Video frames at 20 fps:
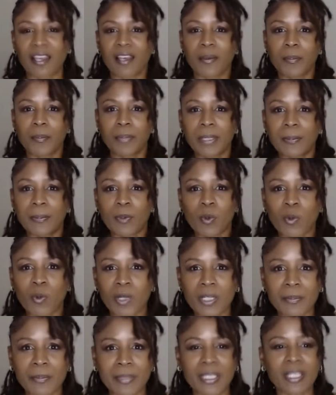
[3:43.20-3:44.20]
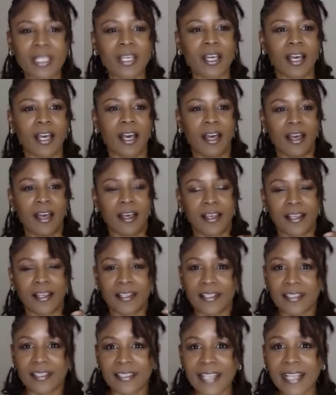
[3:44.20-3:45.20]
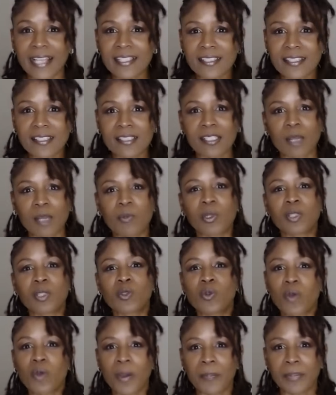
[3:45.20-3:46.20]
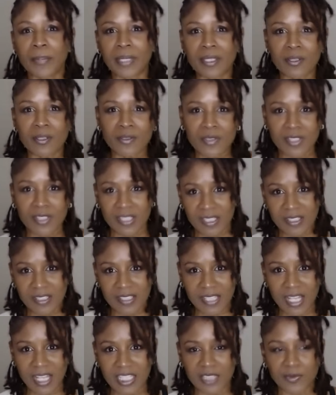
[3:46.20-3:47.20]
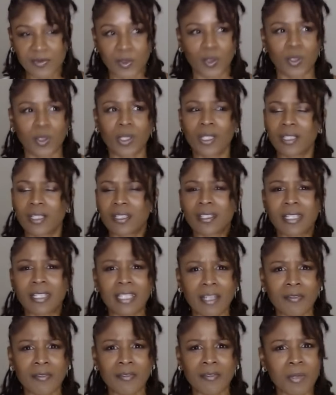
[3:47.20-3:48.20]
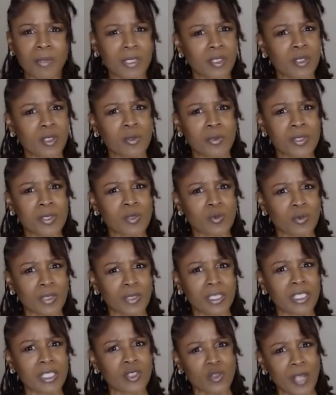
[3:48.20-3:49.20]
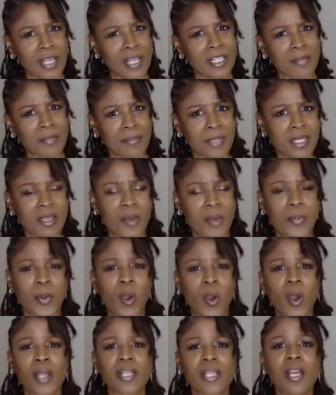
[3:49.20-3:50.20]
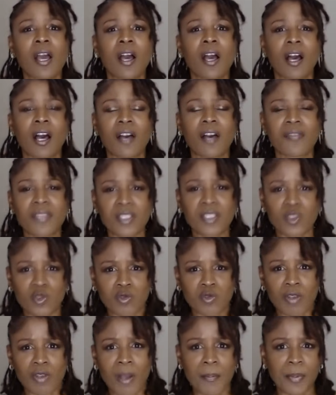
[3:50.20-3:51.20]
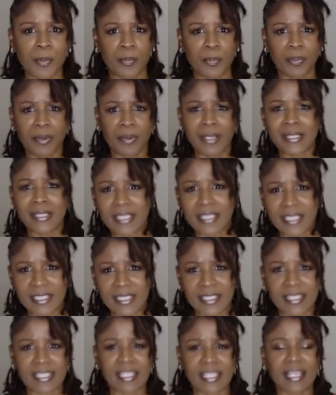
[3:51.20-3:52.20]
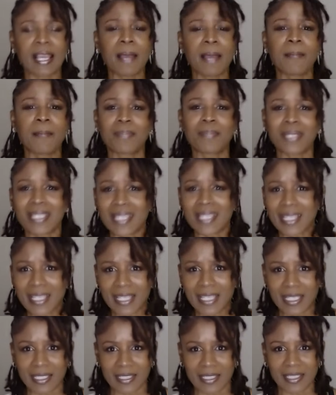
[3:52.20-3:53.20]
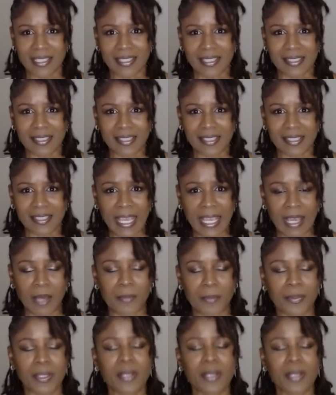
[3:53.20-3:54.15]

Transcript: People want to be next to someone who appears successful. Look at everyone who was really trying to be a part of the Trump presidency and being in his camp.